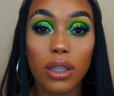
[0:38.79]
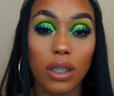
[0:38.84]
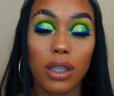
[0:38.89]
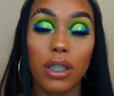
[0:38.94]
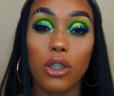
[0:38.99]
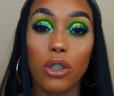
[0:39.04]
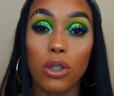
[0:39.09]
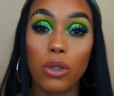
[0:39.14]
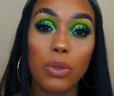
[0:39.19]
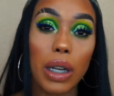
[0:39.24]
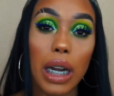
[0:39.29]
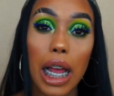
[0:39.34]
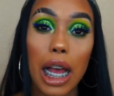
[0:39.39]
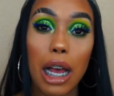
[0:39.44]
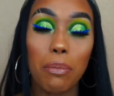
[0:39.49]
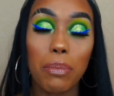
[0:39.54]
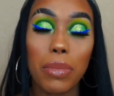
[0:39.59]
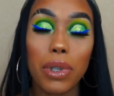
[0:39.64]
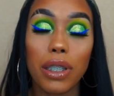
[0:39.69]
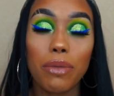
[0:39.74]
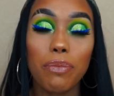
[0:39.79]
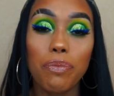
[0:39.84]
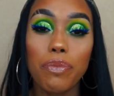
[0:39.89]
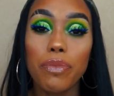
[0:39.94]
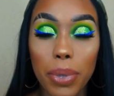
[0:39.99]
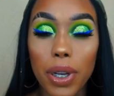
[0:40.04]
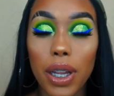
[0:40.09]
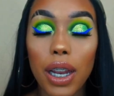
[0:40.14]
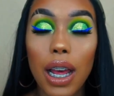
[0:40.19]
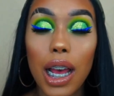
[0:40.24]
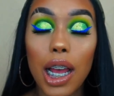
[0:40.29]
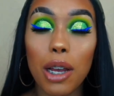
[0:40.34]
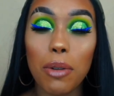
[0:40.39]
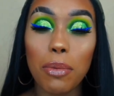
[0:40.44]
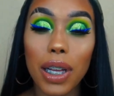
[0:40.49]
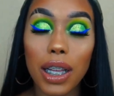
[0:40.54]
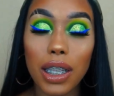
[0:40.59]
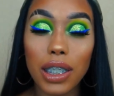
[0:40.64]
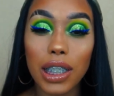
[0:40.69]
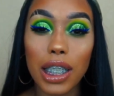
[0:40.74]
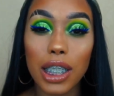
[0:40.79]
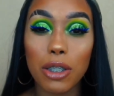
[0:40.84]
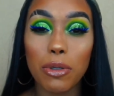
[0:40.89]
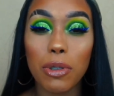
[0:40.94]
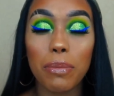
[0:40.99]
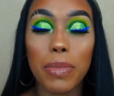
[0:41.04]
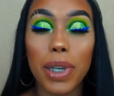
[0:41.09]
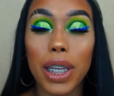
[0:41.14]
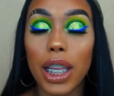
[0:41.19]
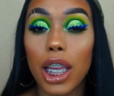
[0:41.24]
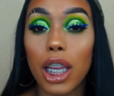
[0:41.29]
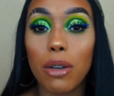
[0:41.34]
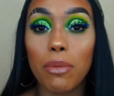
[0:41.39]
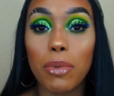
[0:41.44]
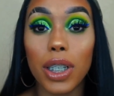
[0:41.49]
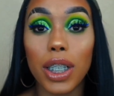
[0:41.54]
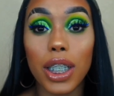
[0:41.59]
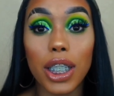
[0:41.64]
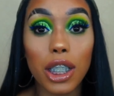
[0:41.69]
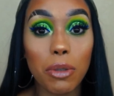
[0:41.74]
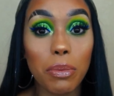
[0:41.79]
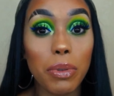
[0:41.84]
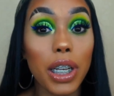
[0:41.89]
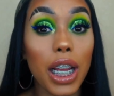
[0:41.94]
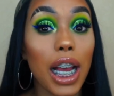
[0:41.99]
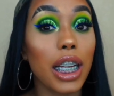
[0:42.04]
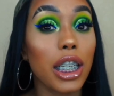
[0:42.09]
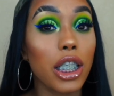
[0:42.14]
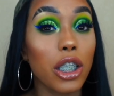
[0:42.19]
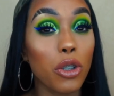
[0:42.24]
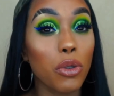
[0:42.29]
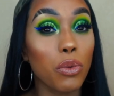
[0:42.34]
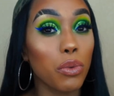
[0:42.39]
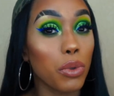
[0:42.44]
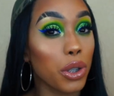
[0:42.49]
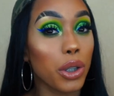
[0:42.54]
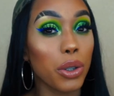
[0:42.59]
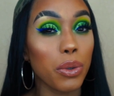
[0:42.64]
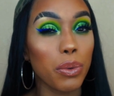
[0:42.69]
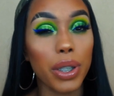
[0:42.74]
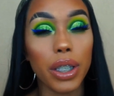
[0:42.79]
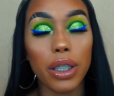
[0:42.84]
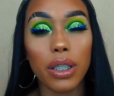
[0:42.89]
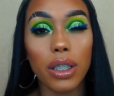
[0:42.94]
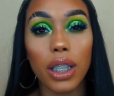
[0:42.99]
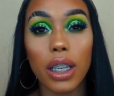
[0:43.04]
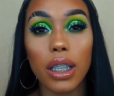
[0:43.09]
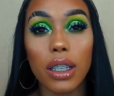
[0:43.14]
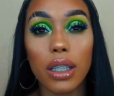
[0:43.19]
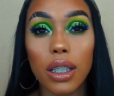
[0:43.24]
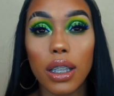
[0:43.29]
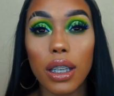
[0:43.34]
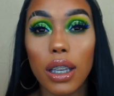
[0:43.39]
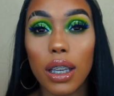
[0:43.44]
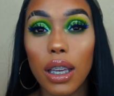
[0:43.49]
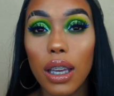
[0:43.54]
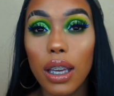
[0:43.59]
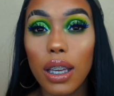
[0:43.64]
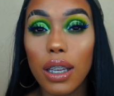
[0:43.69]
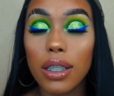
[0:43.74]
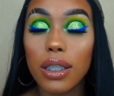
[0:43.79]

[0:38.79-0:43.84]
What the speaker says: this is what happened. But I apologize about my camera. It's been acting really weird lately.